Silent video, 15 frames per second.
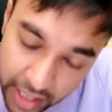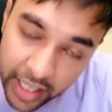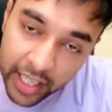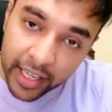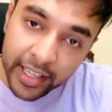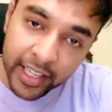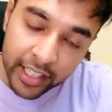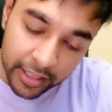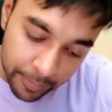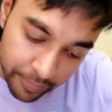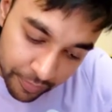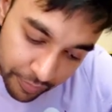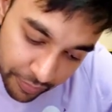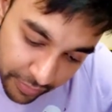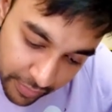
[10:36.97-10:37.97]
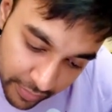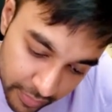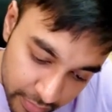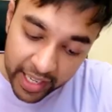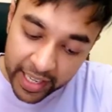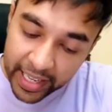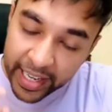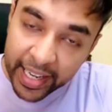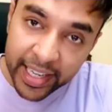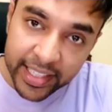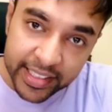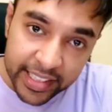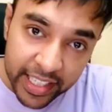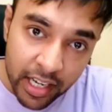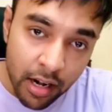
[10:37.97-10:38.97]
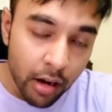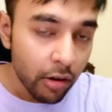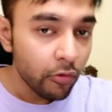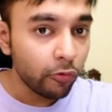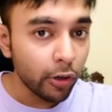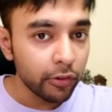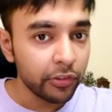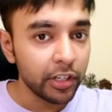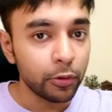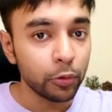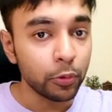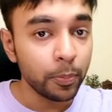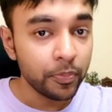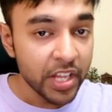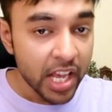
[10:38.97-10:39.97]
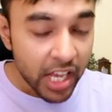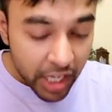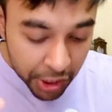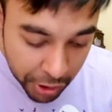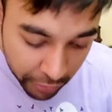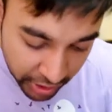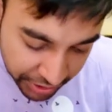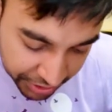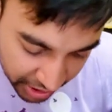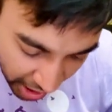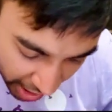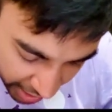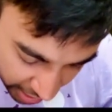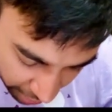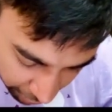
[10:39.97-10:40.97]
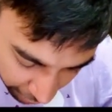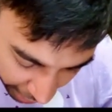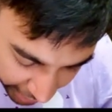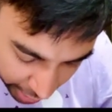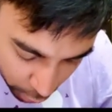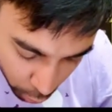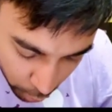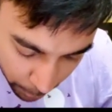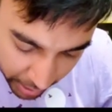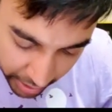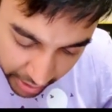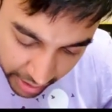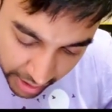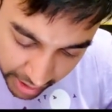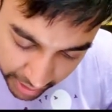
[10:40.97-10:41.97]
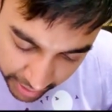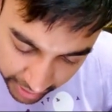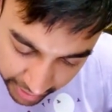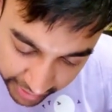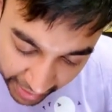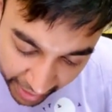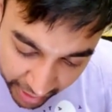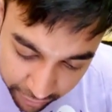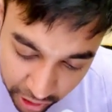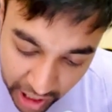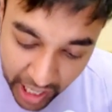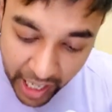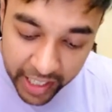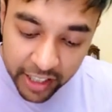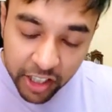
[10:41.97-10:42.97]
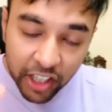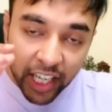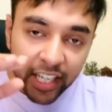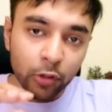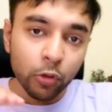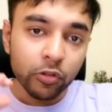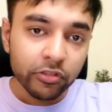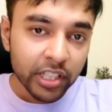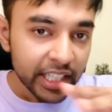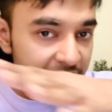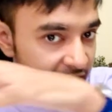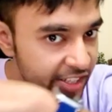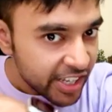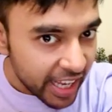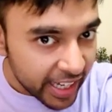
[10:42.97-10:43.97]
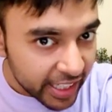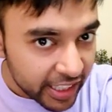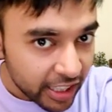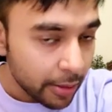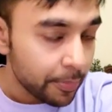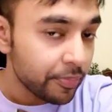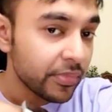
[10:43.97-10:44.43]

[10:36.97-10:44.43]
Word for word: Correct? And then what we'll do? You will start a while loop that will iterate over each character.